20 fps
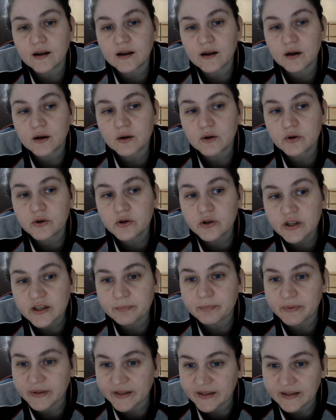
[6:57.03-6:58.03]
could
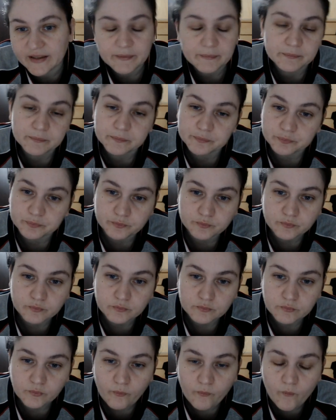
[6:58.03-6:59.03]
be
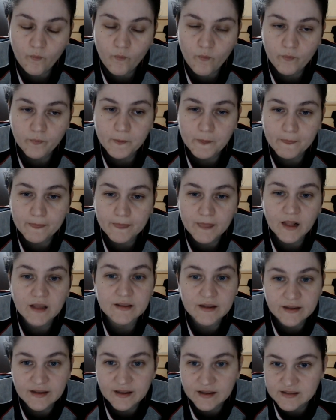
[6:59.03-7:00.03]

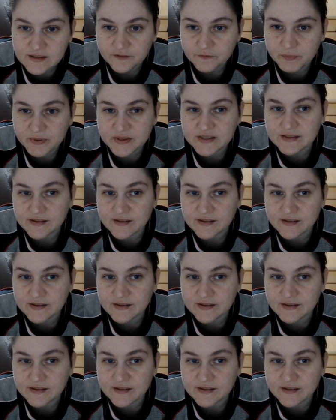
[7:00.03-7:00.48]
the ESFPs and the